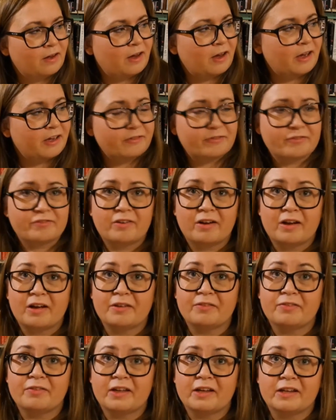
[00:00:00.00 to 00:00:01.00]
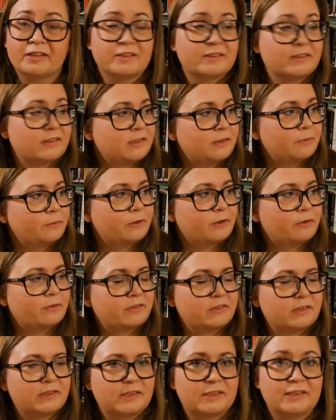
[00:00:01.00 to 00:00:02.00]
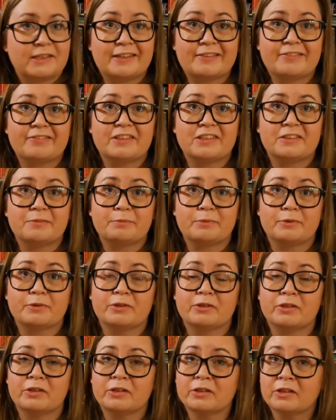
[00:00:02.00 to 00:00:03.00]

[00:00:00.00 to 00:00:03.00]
I find that Nemirovsky in this book